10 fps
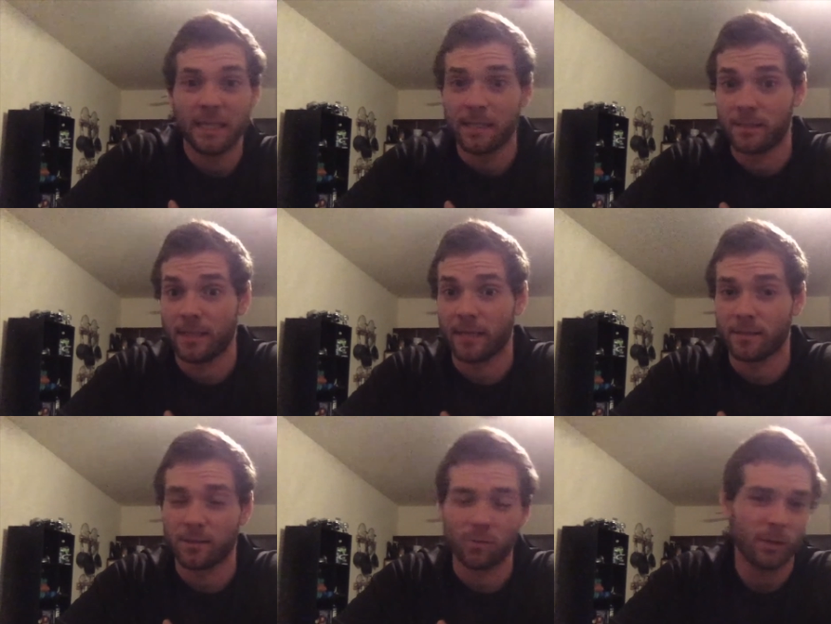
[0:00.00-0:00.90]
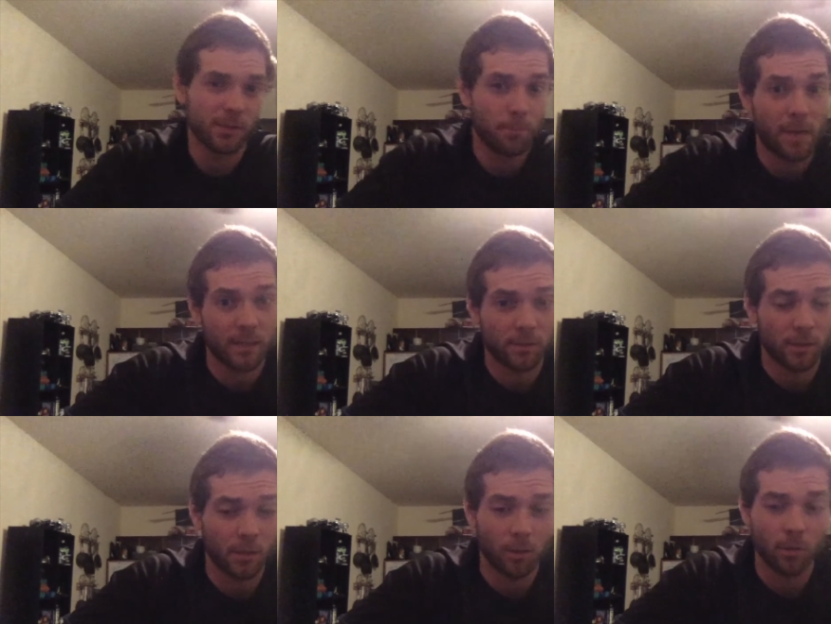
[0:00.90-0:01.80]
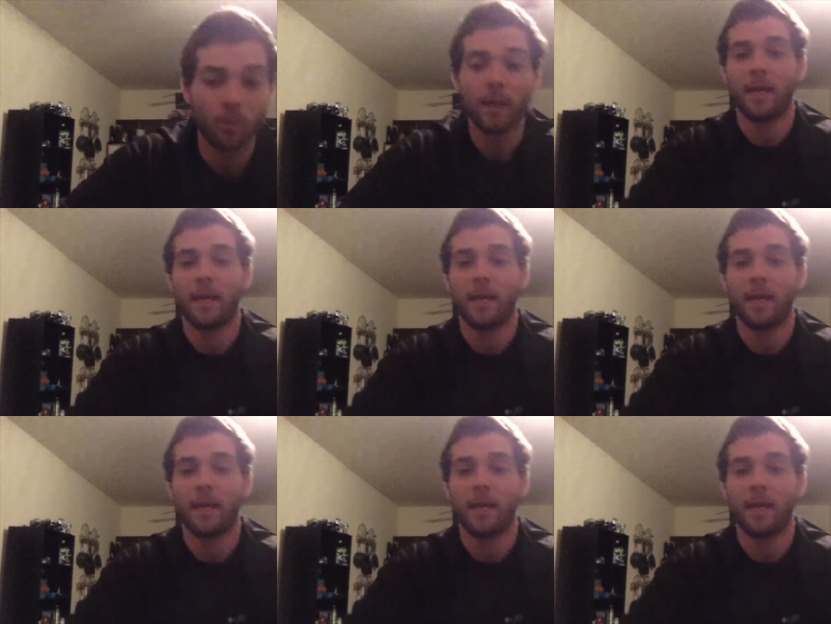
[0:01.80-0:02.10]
is Texas, what's Mexico,